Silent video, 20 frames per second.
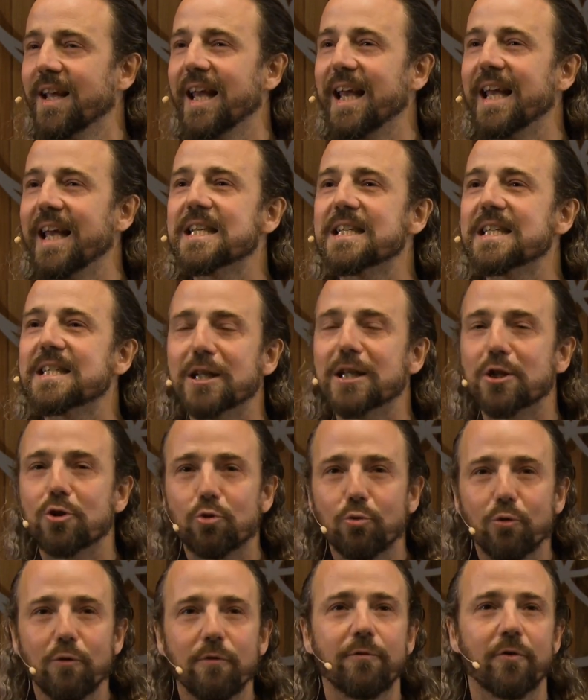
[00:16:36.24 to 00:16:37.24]
is the
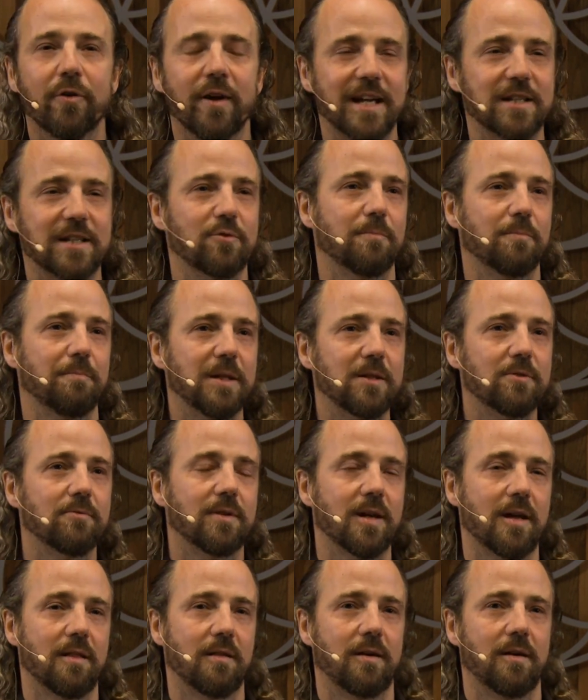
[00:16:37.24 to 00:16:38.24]
tool for us to be
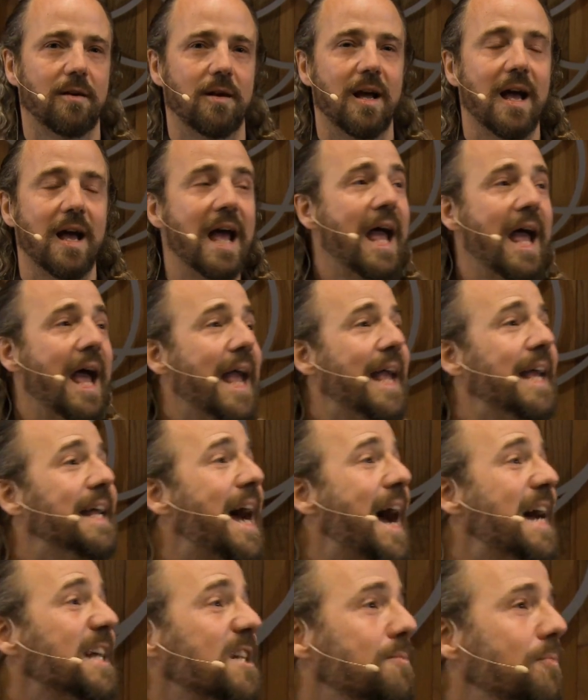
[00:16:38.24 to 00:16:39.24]
together. It
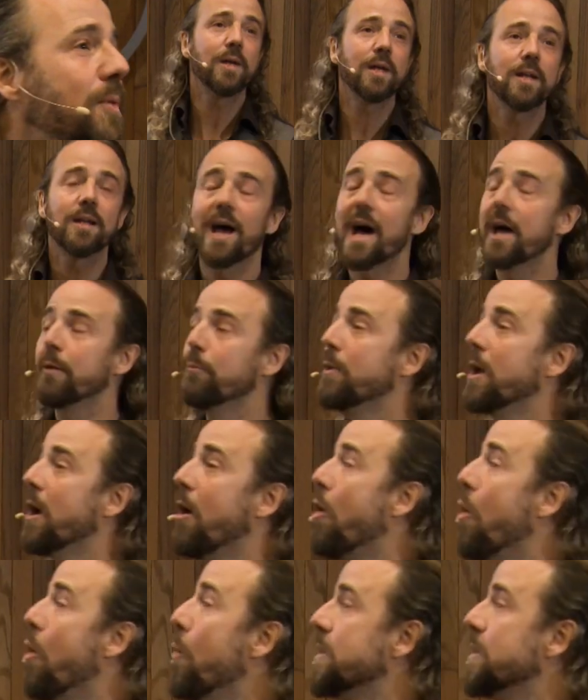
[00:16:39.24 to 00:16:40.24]
has been and will
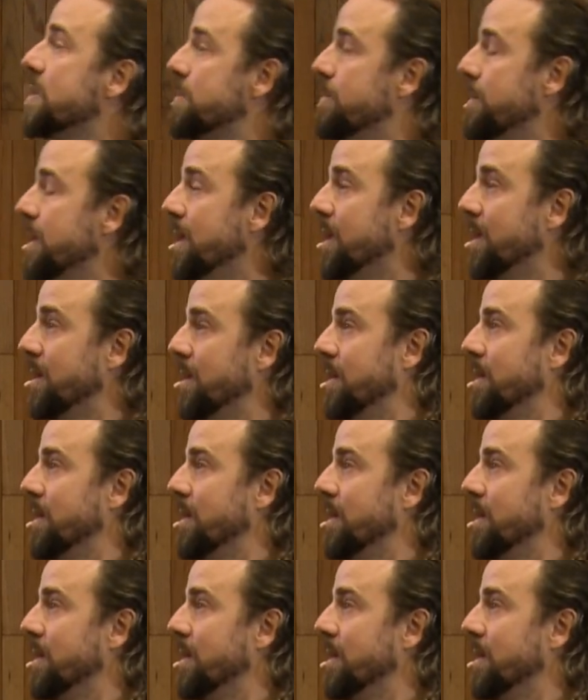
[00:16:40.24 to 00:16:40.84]
always be.